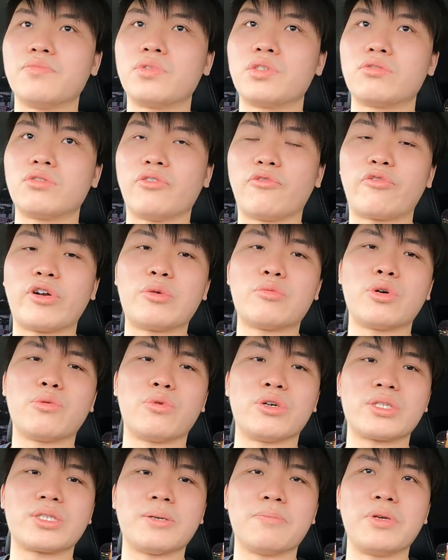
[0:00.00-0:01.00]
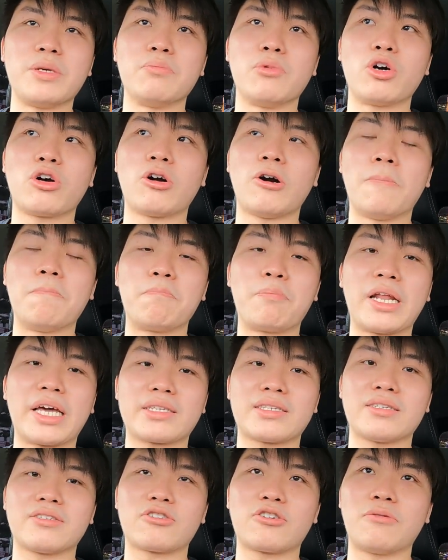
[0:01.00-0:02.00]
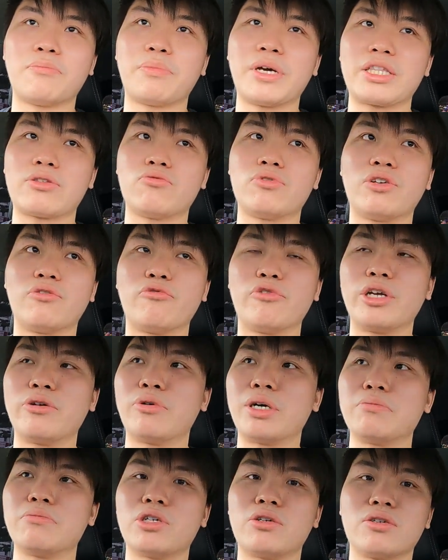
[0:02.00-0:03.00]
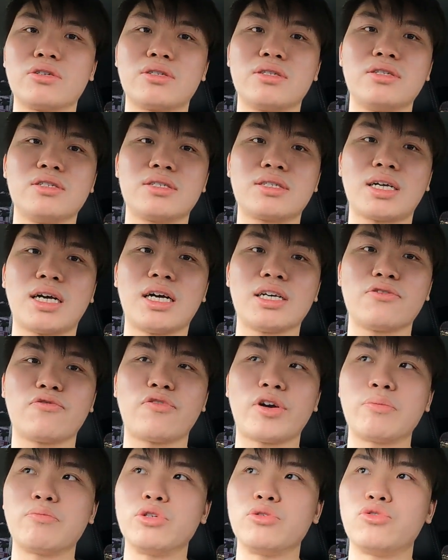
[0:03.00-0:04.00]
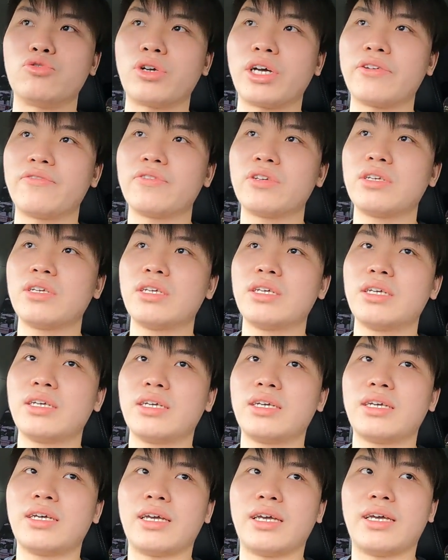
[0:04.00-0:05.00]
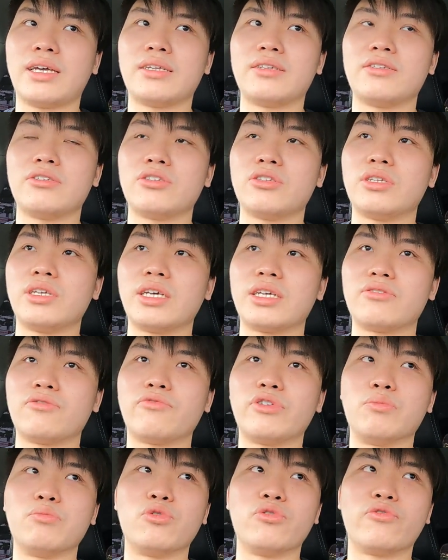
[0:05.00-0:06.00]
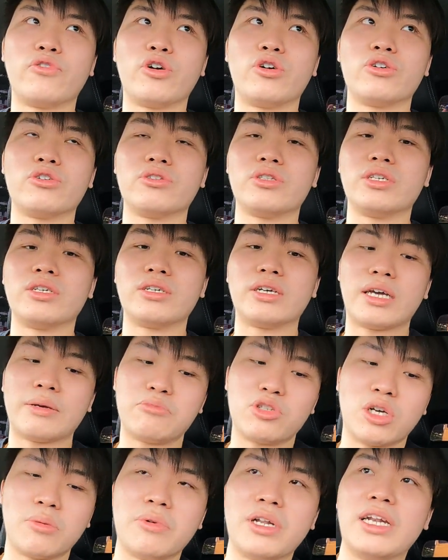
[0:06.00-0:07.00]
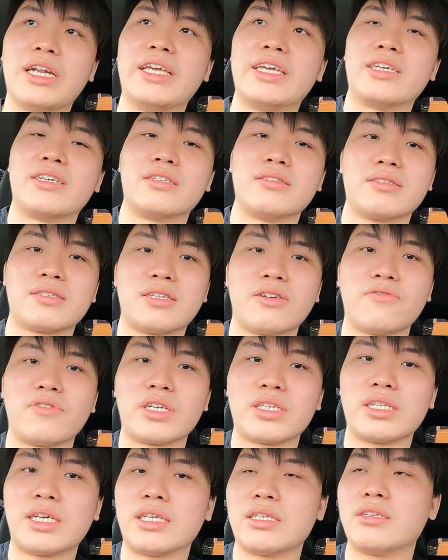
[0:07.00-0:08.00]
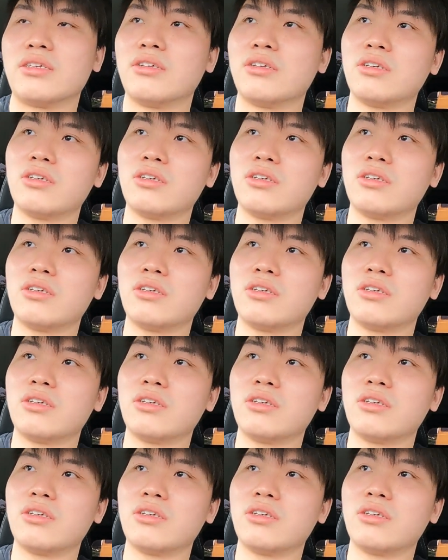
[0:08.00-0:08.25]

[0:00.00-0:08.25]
So the front one was a bit more complex as compared to the rear one because this car is front wheel drive and they had to remove all the absorber link and stuff like that.